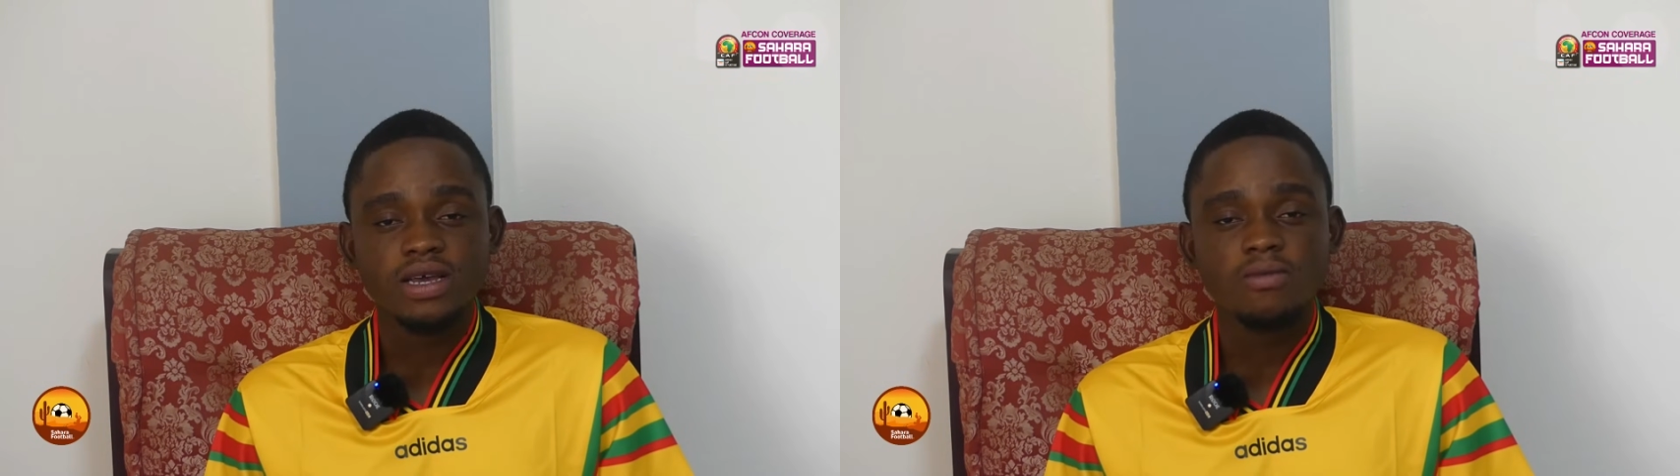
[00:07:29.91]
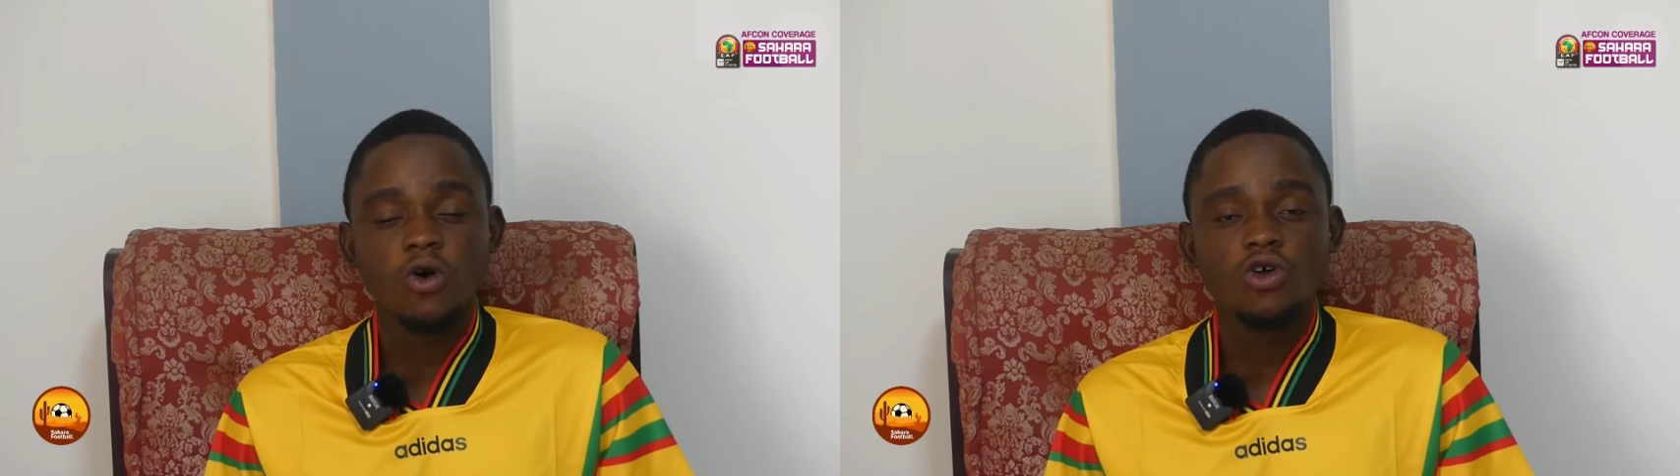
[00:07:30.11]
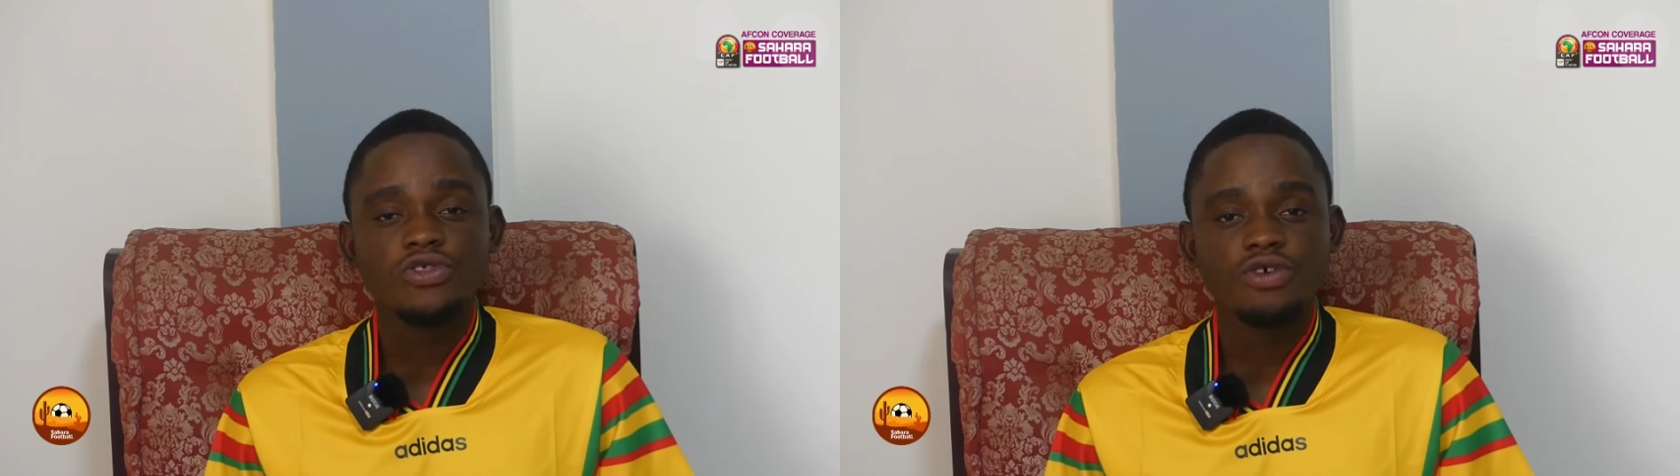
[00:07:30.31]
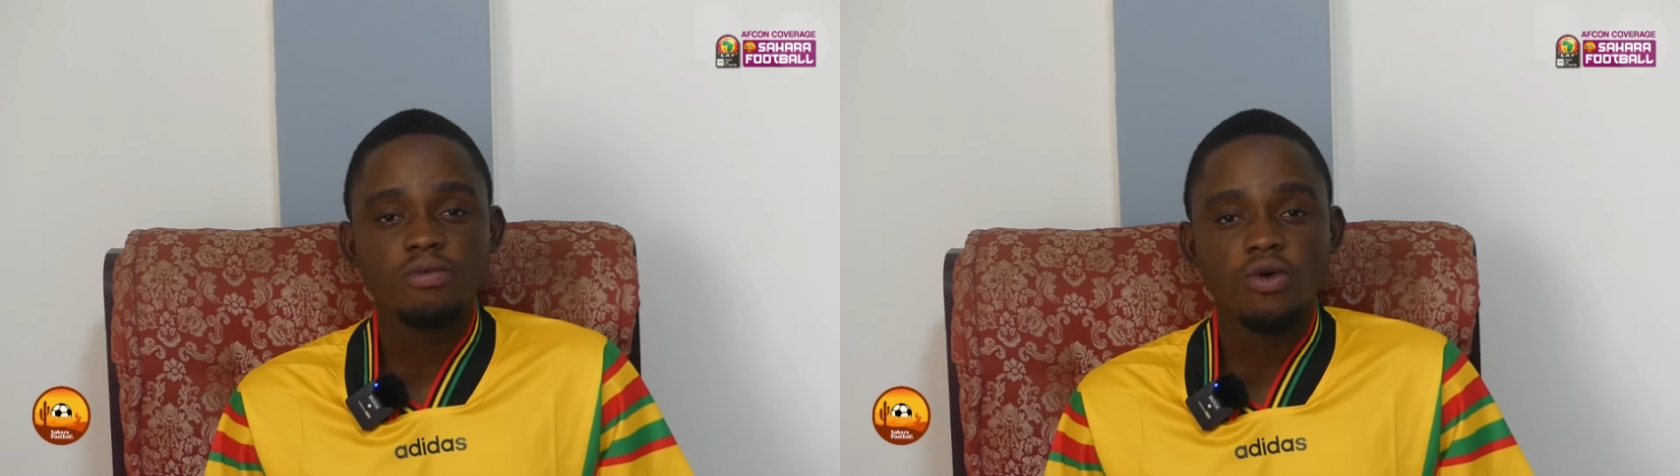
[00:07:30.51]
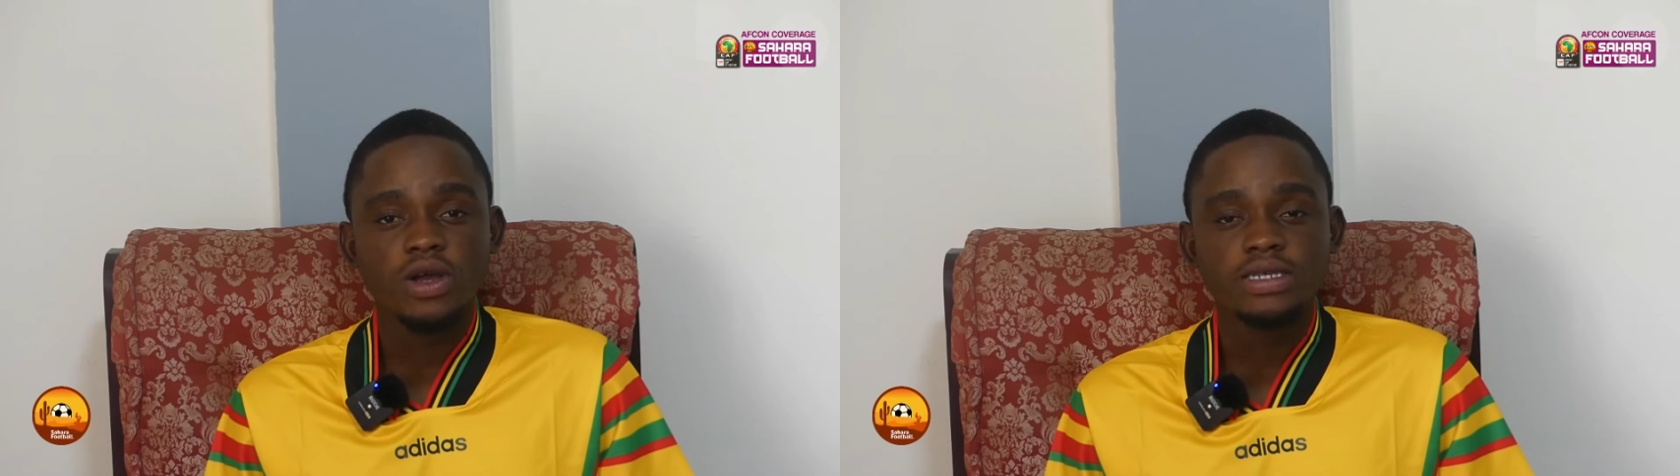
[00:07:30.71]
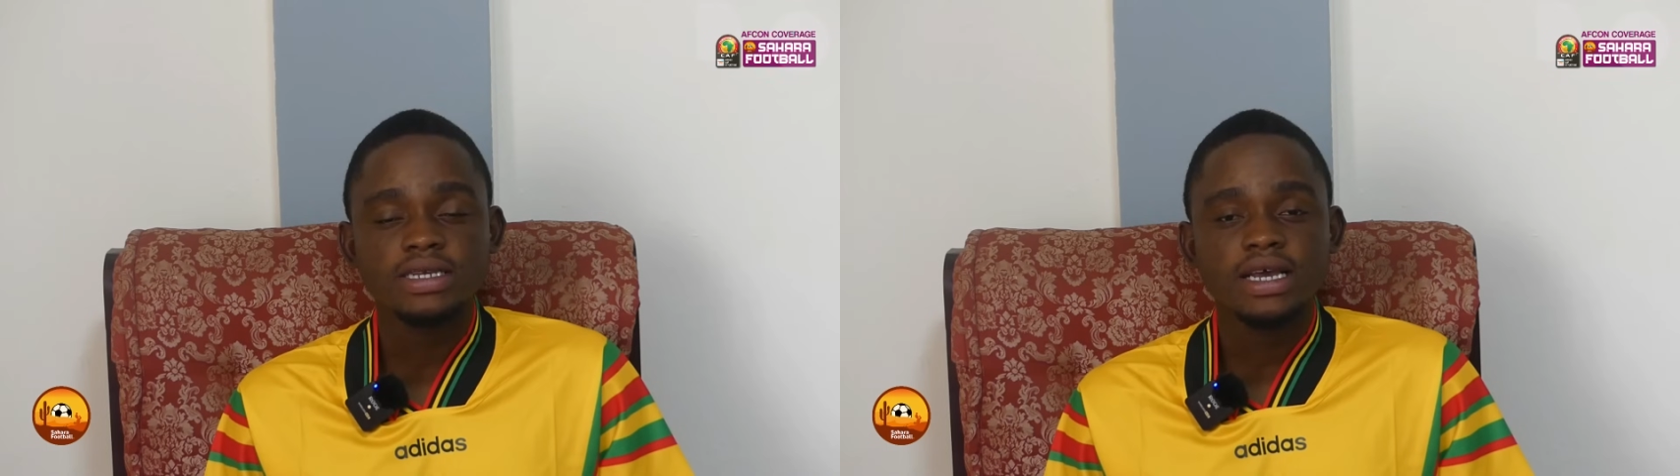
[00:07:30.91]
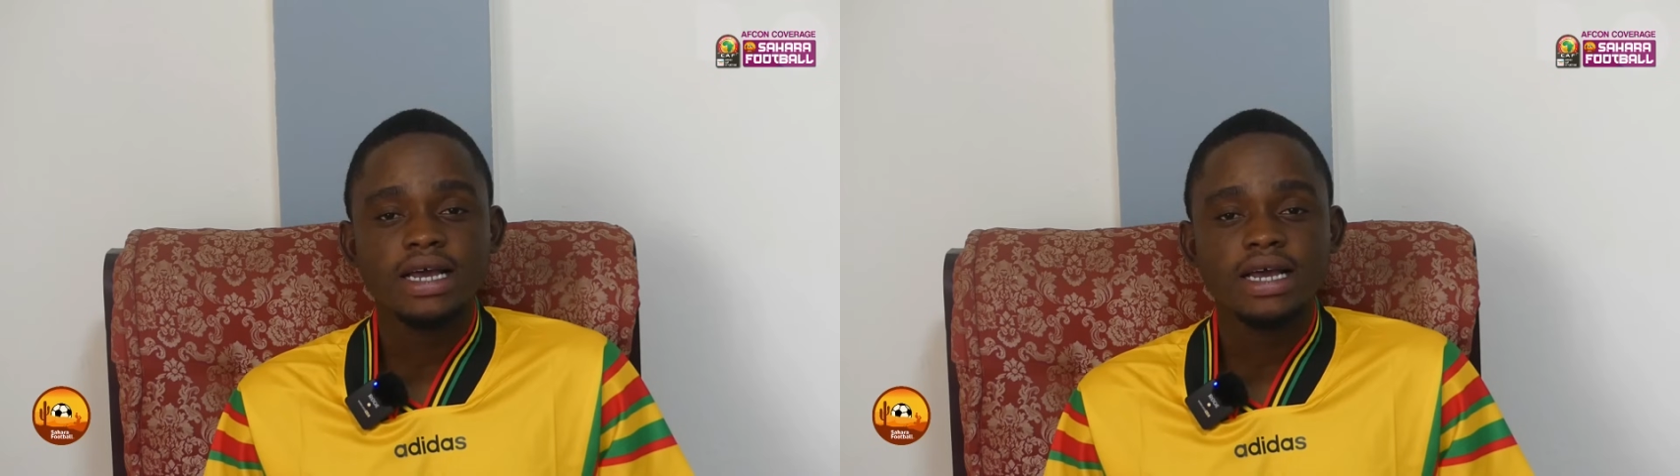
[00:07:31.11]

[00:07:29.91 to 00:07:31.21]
them all 3 points